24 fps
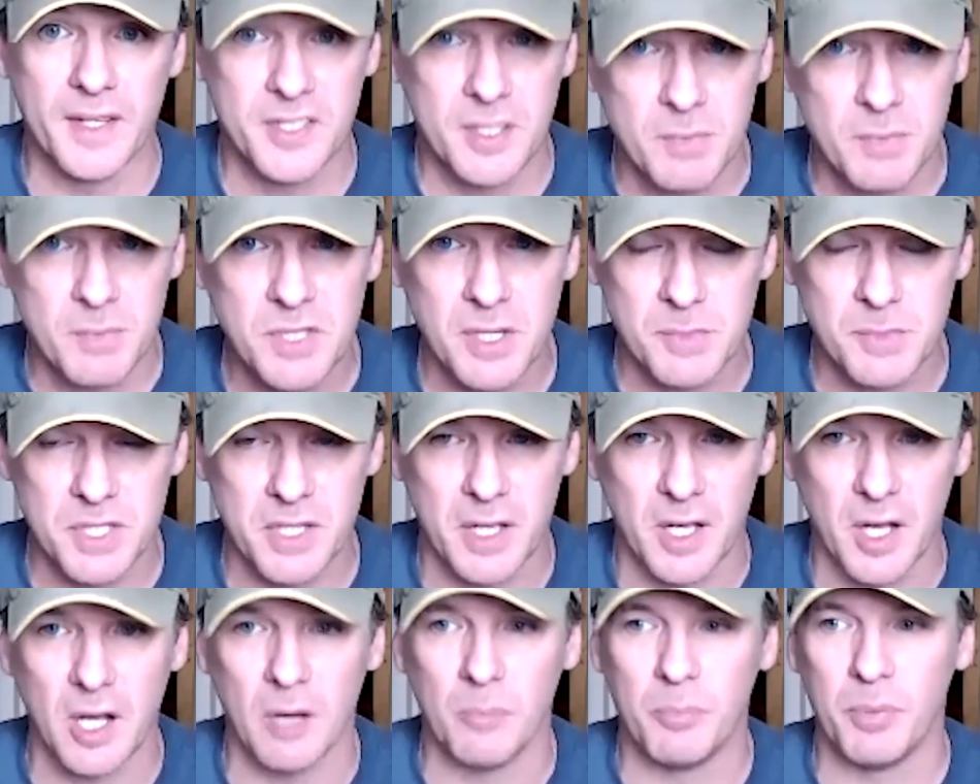Sometimes they
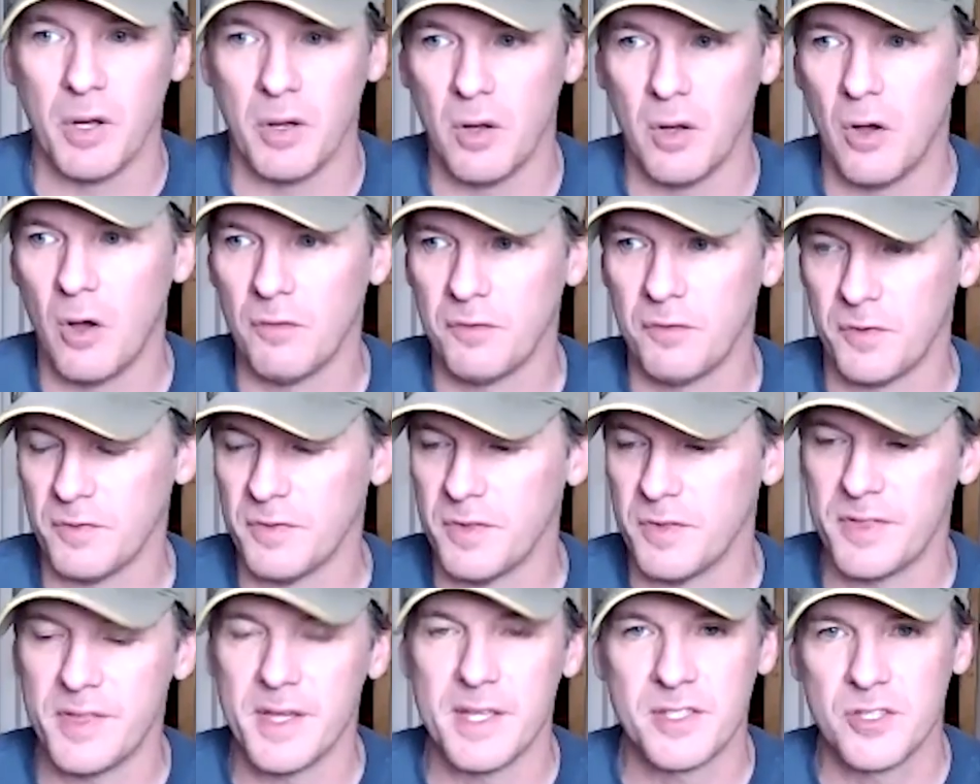are, but
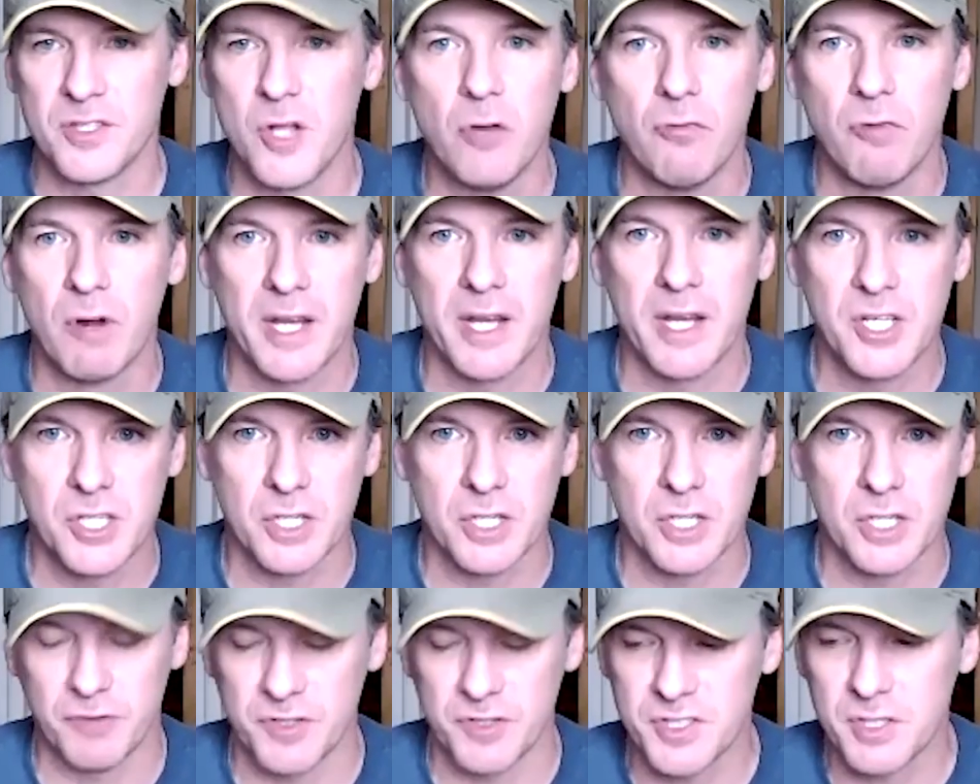often there's no
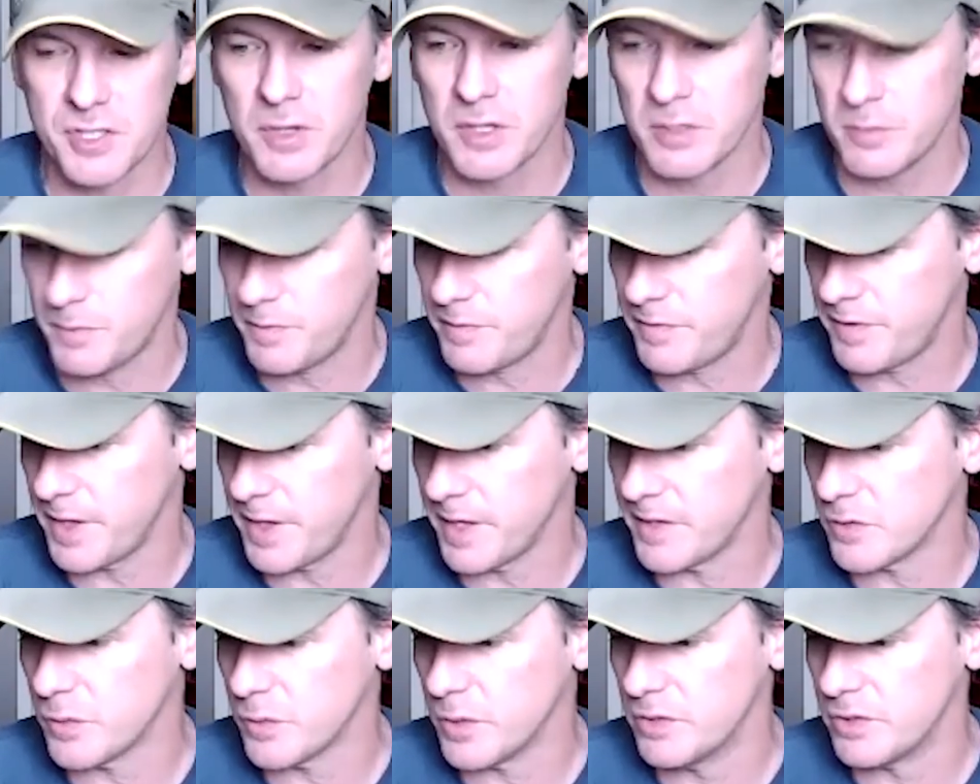relation for some of the
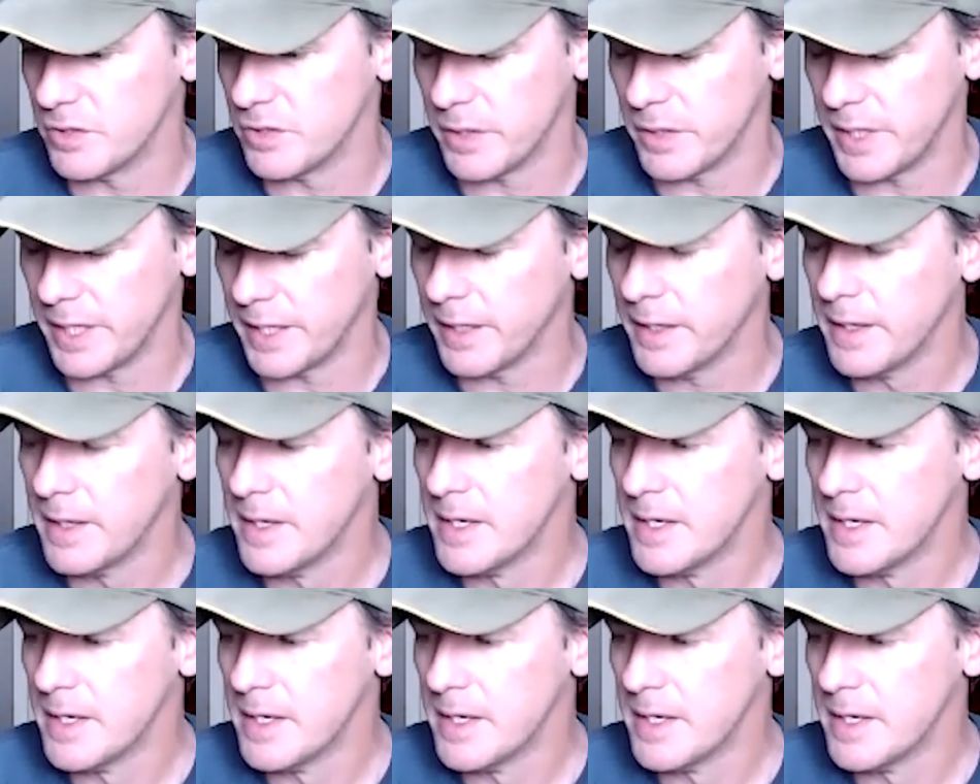things that we're doing.